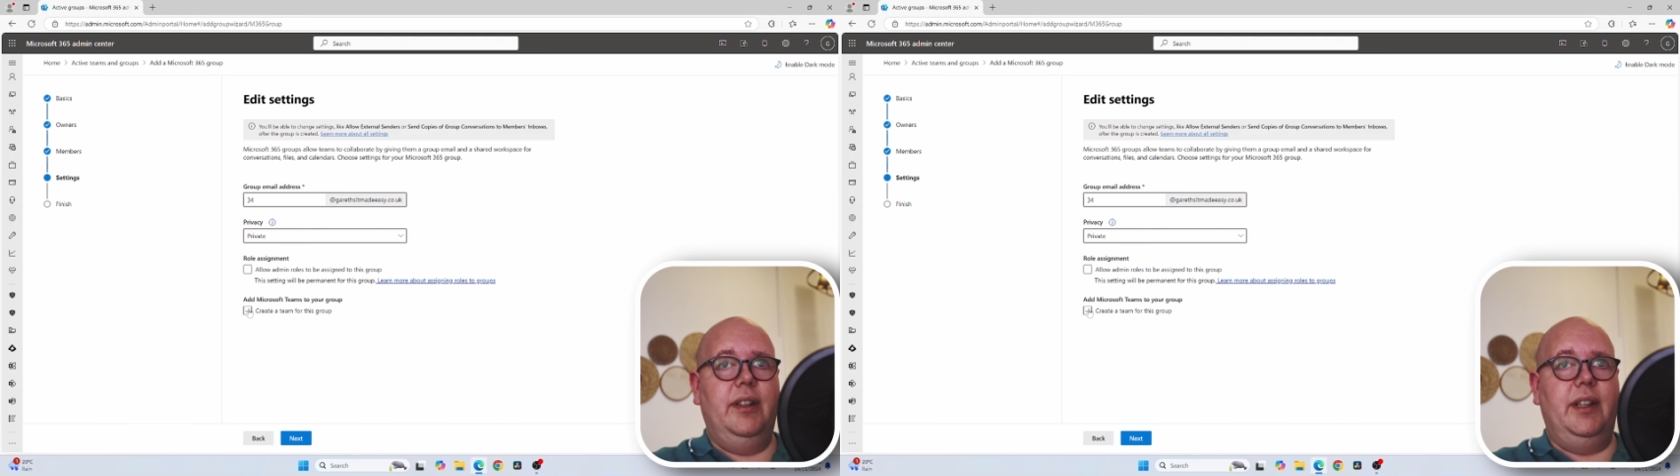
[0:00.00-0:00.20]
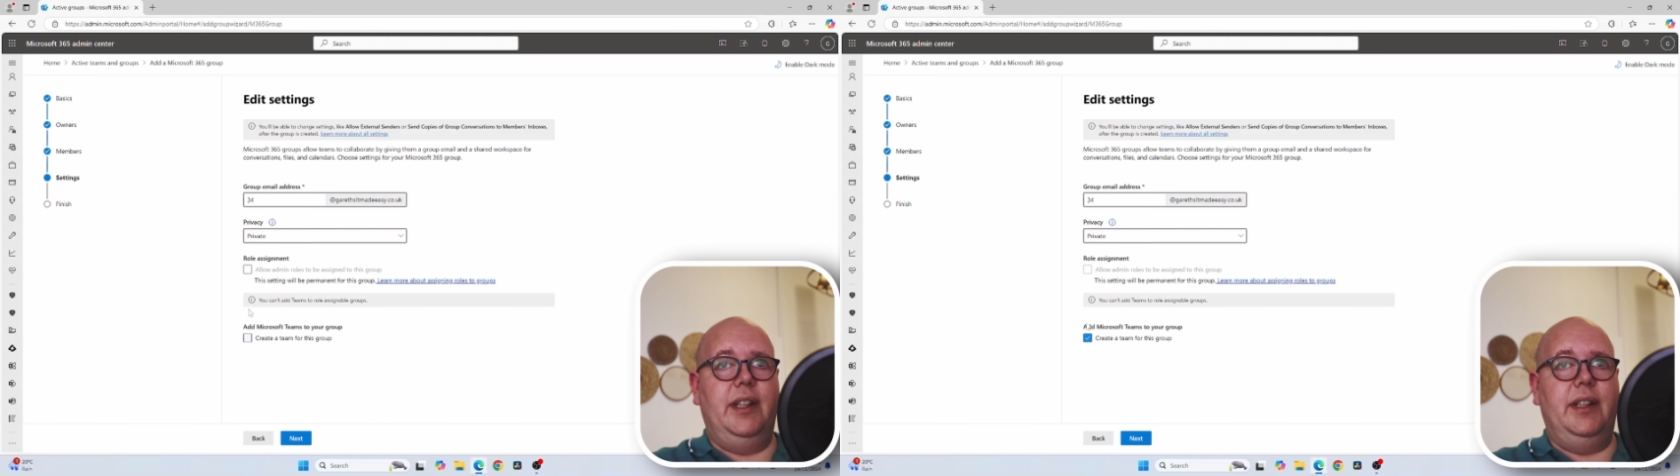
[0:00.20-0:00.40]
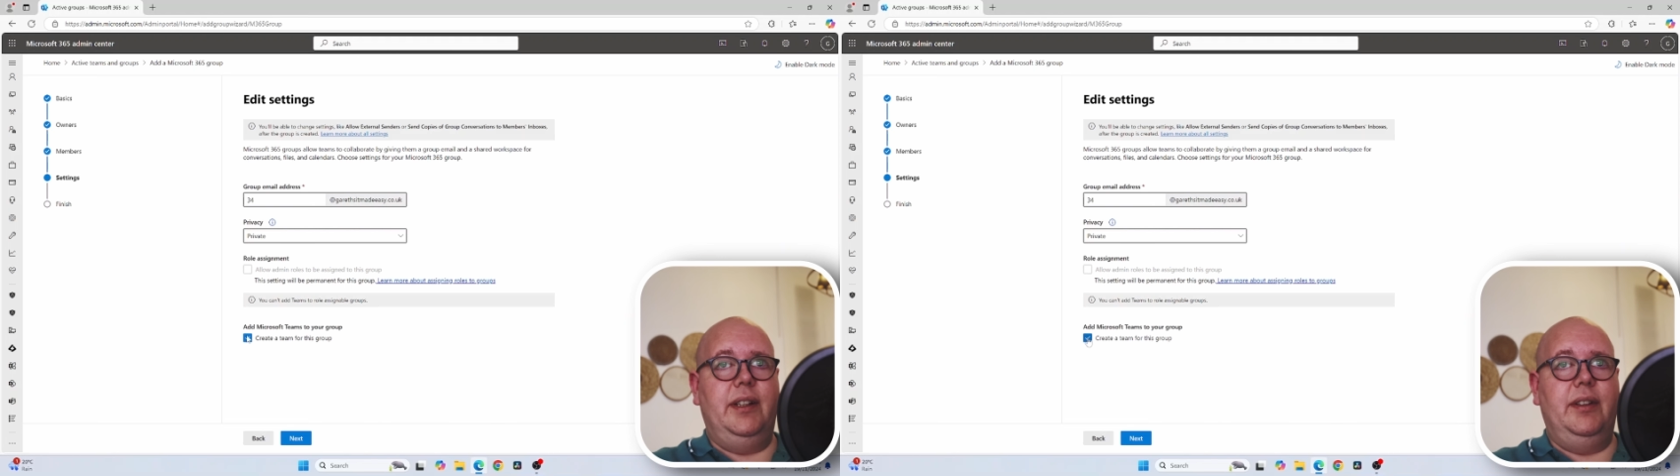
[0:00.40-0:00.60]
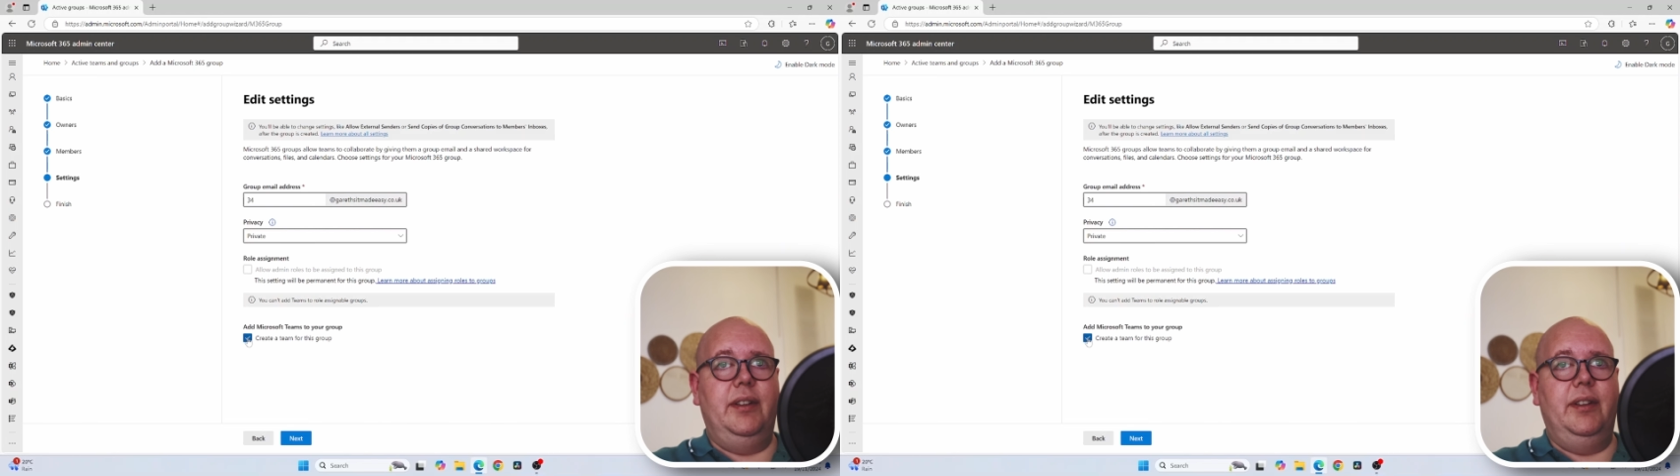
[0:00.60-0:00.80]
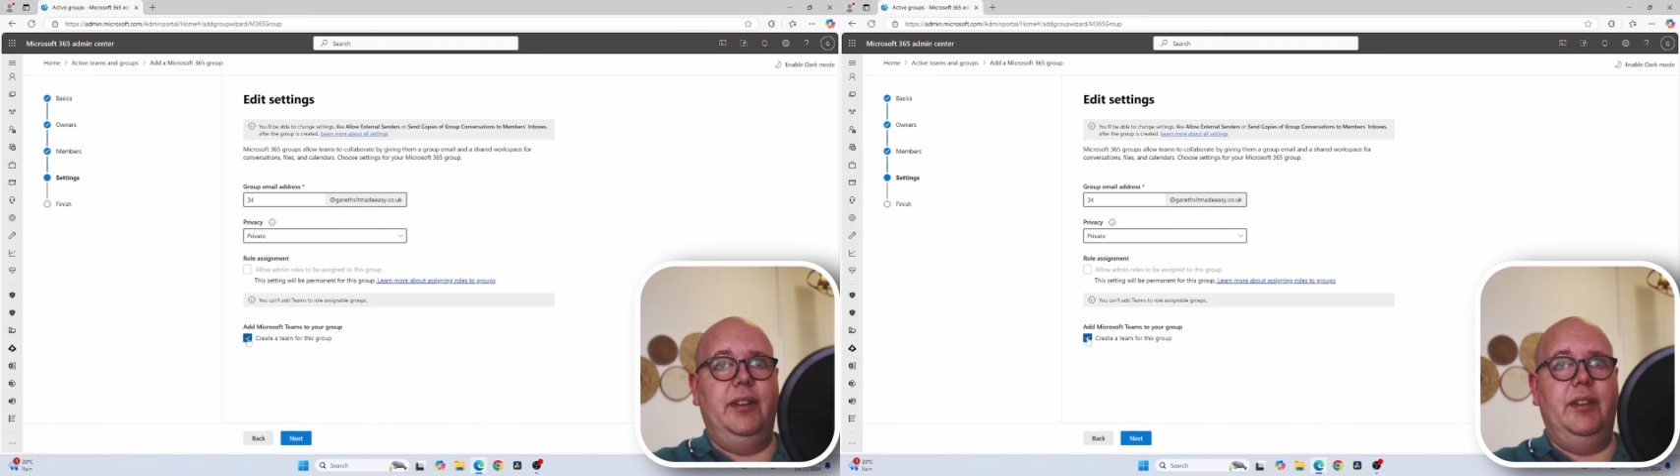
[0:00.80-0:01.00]

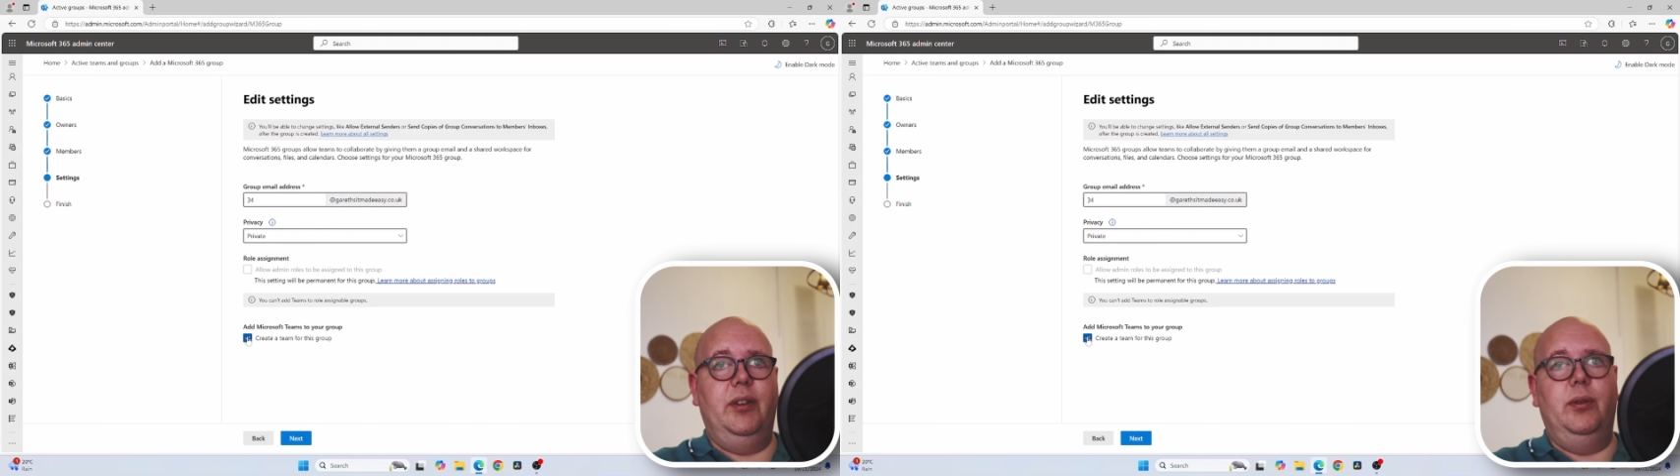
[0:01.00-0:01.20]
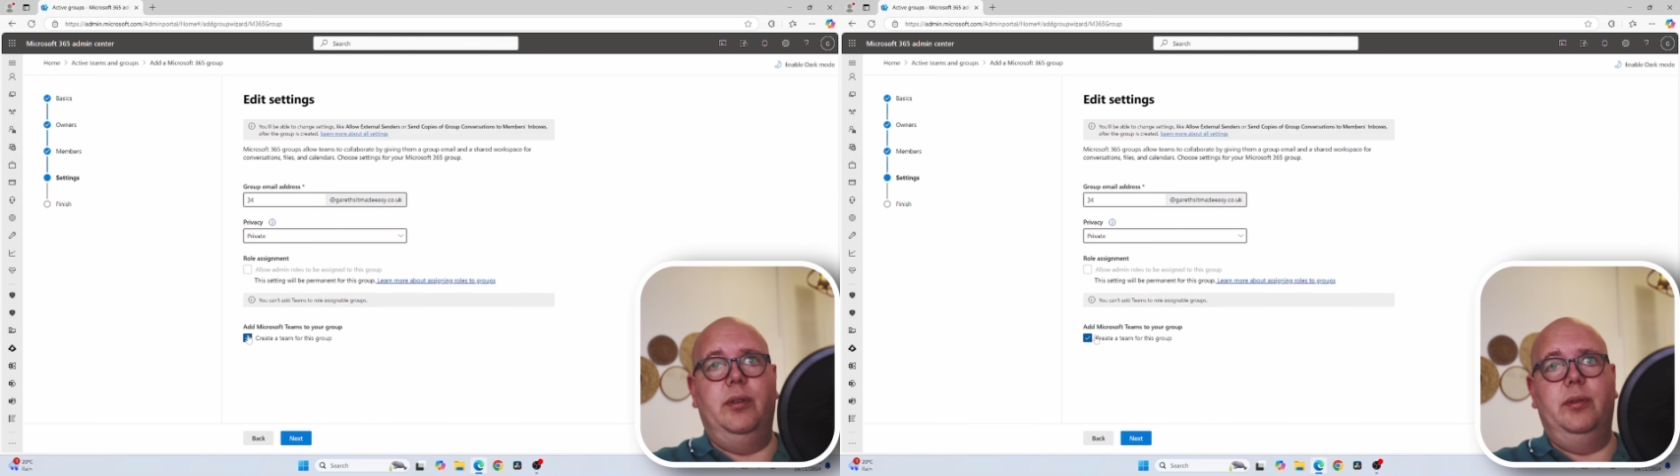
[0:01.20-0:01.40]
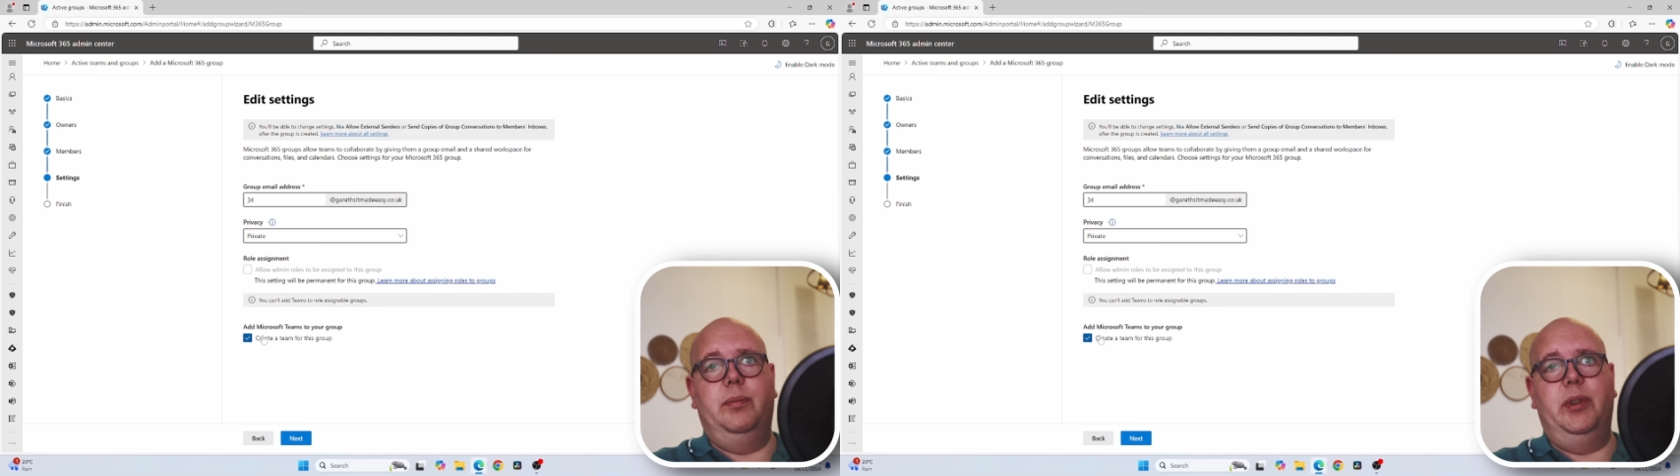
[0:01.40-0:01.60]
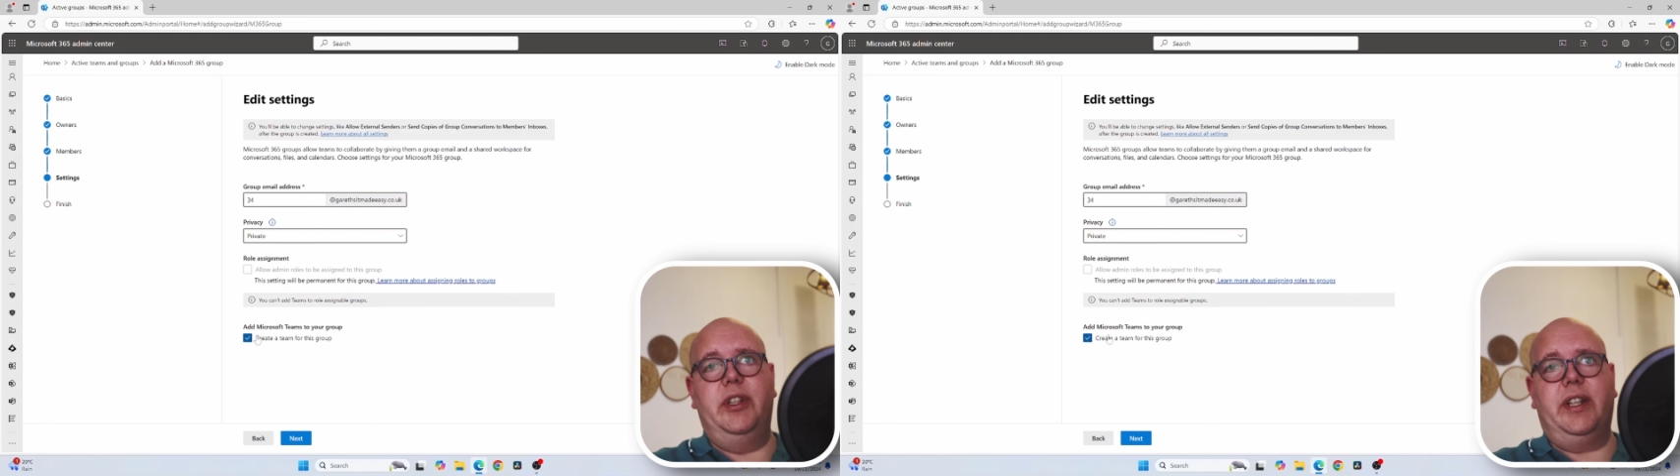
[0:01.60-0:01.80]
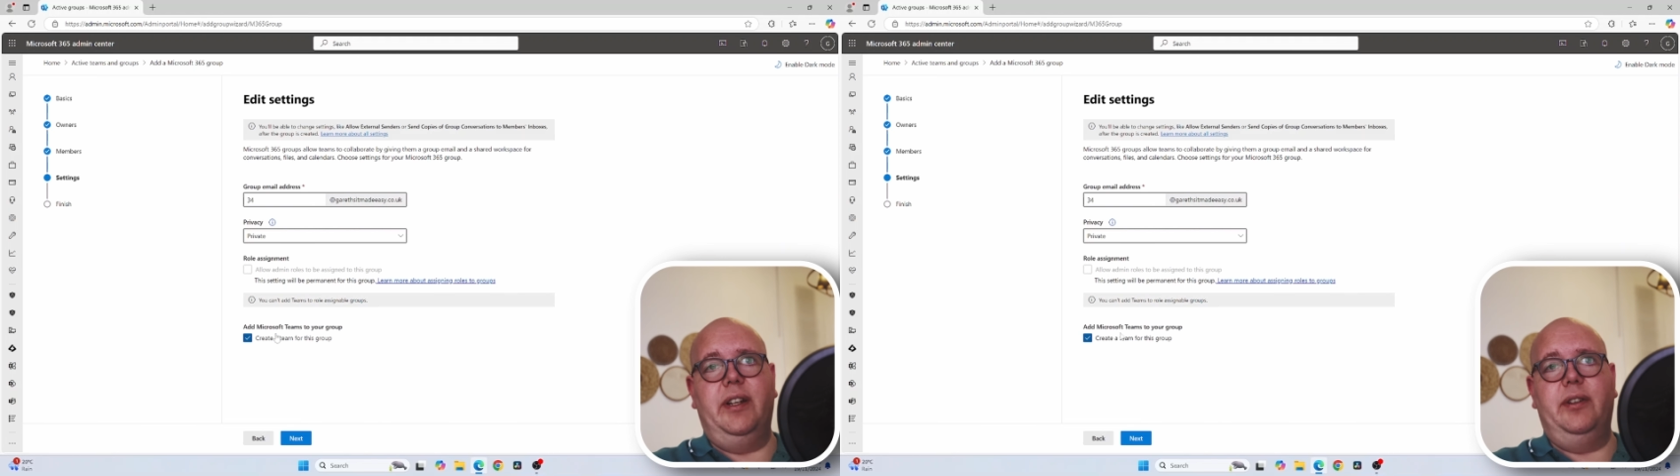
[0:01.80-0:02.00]
But
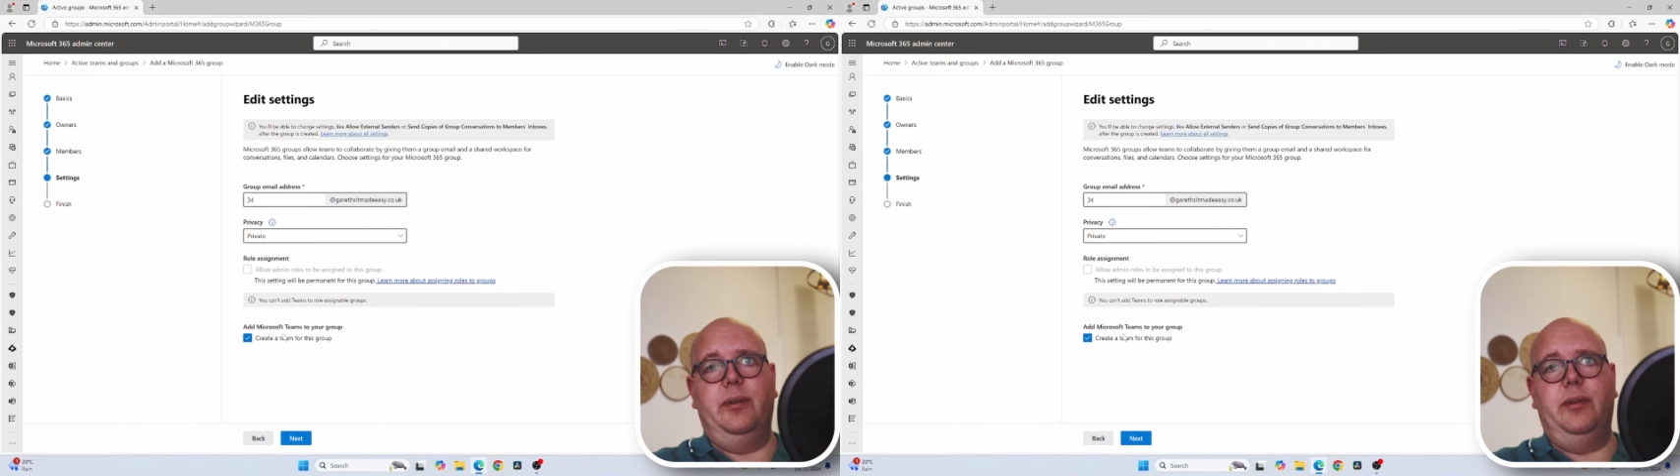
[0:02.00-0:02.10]
you can't